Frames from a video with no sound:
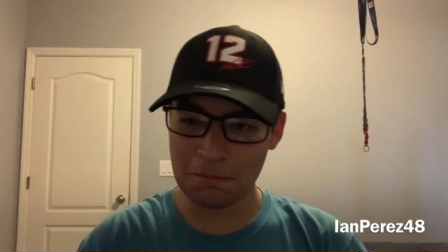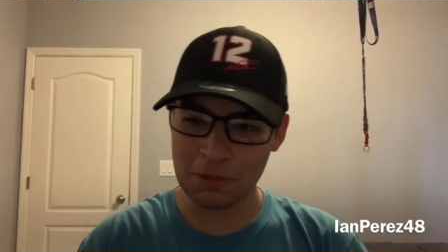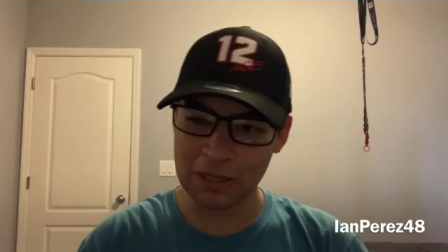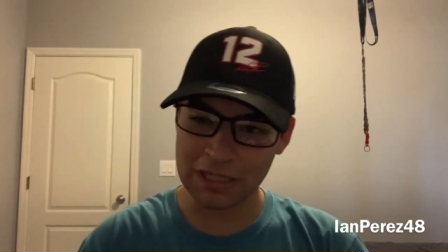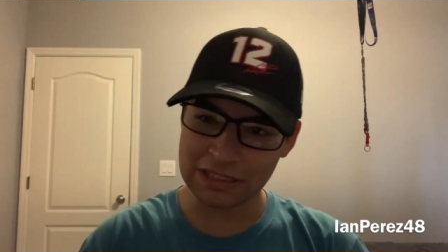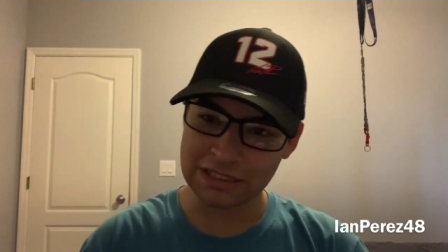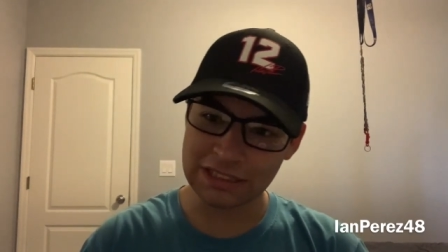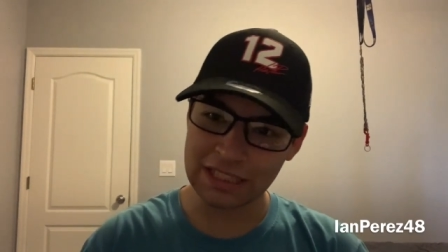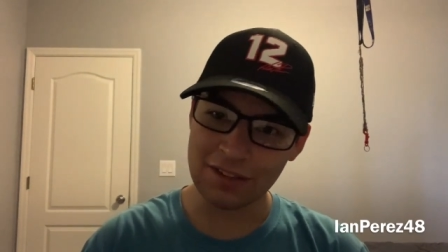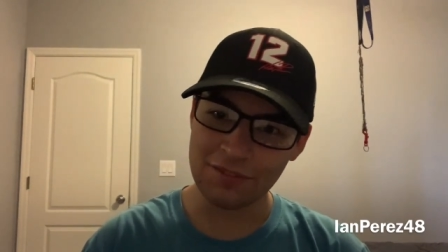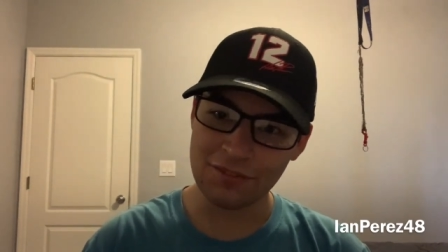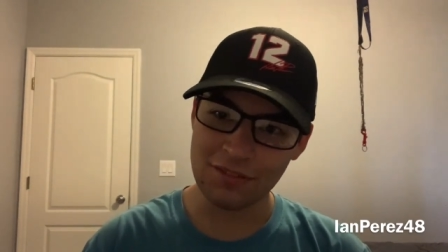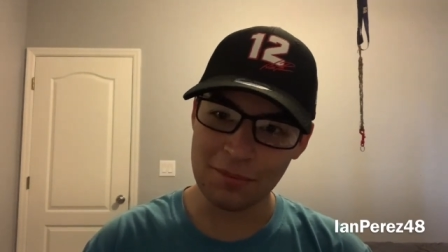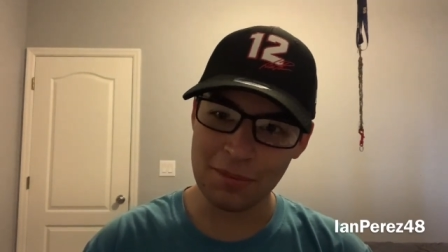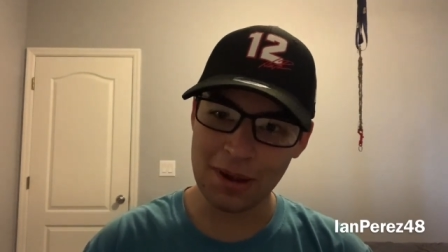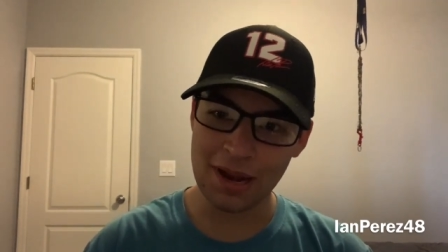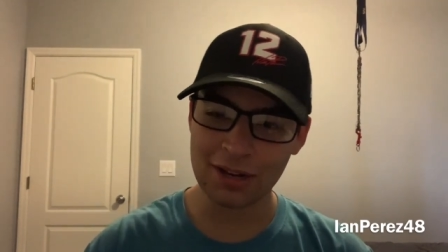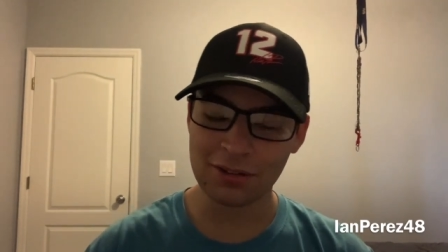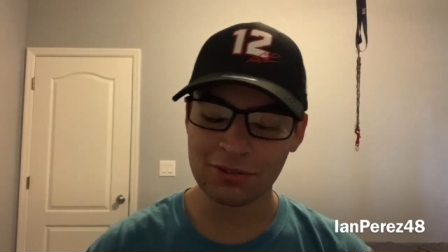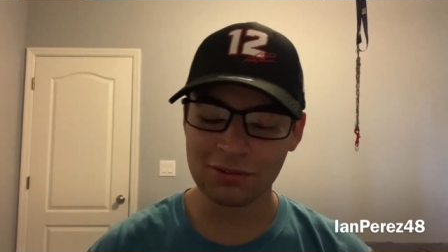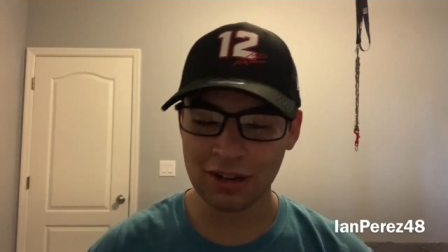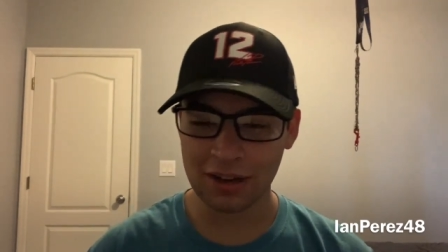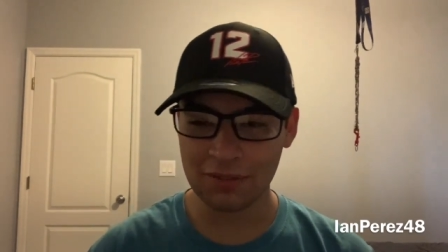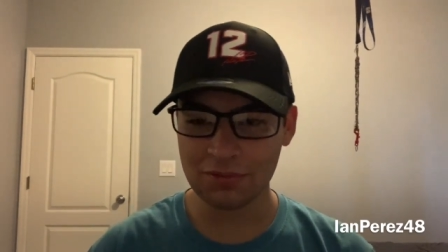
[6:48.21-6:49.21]
pissed off
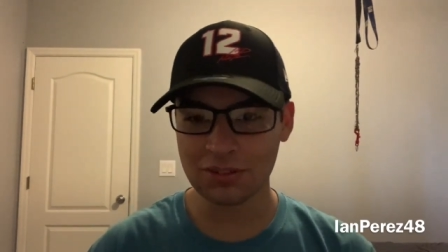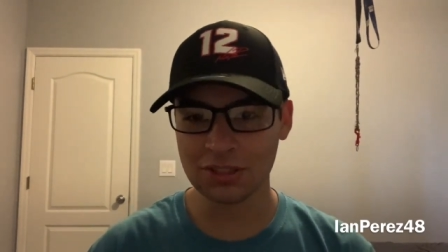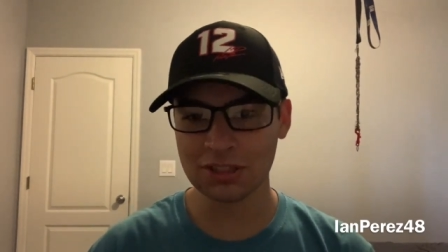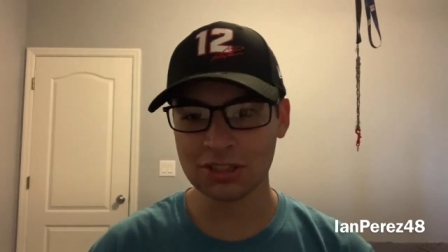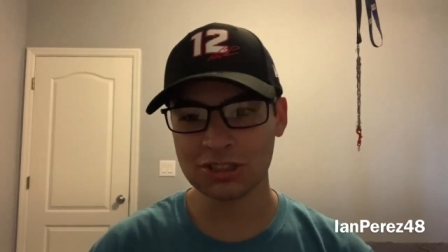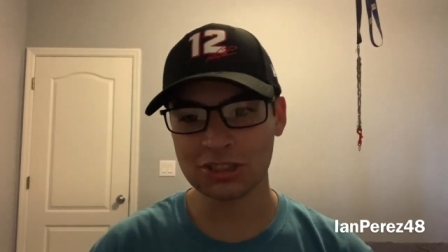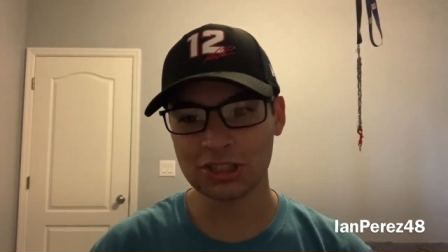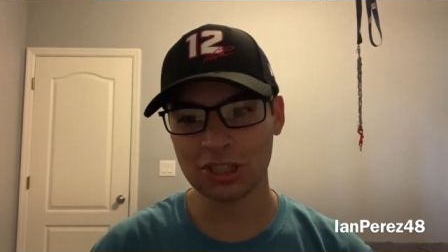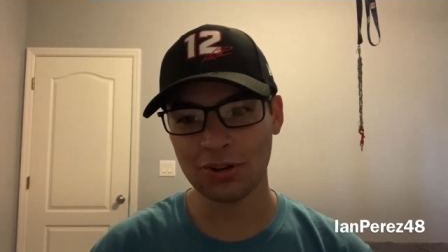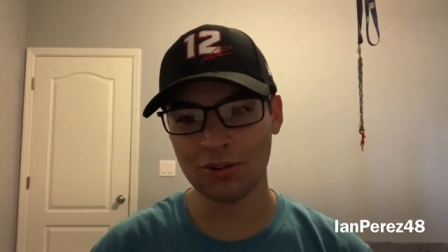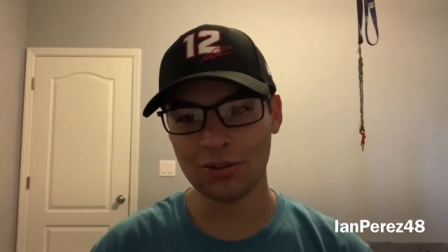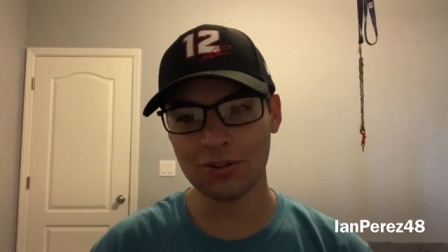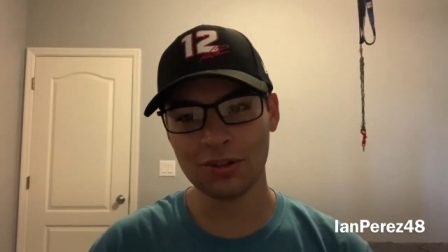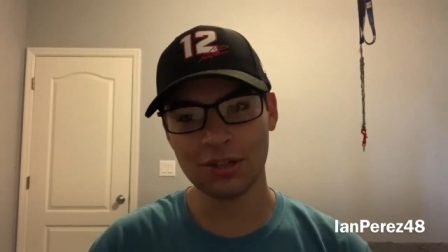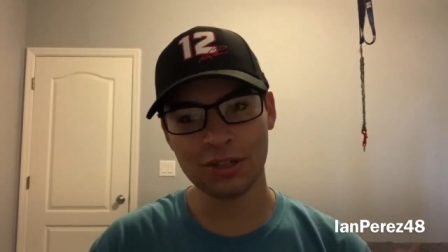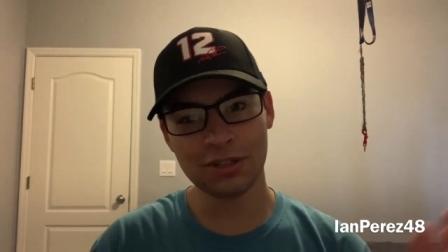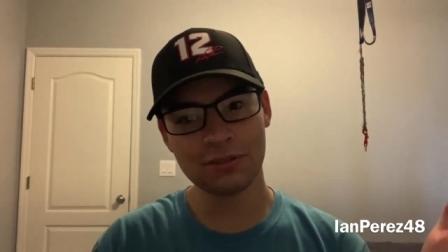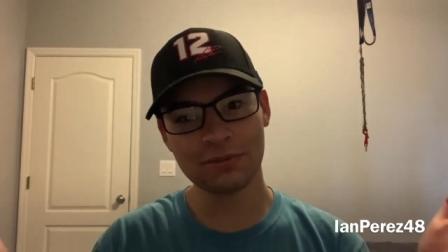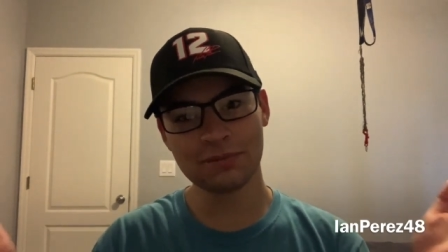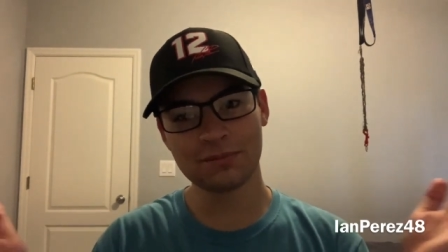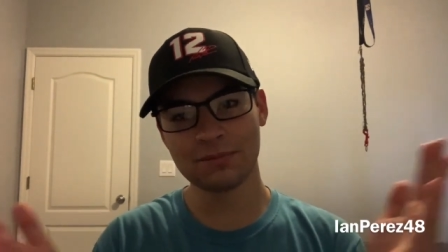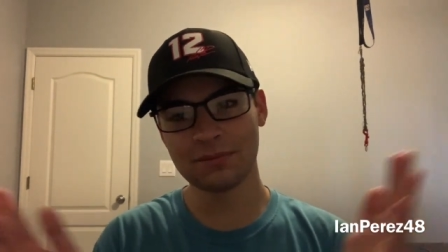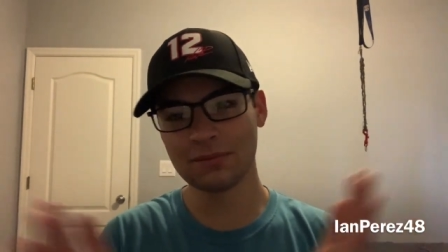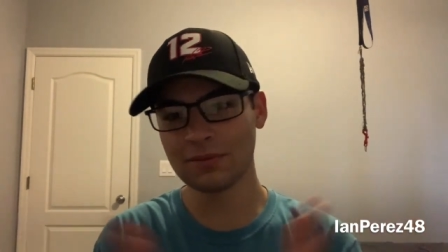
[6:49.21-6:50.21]
at Craft and
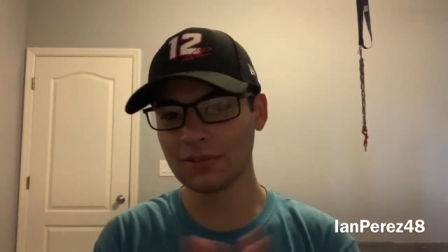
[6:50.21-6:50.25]
showing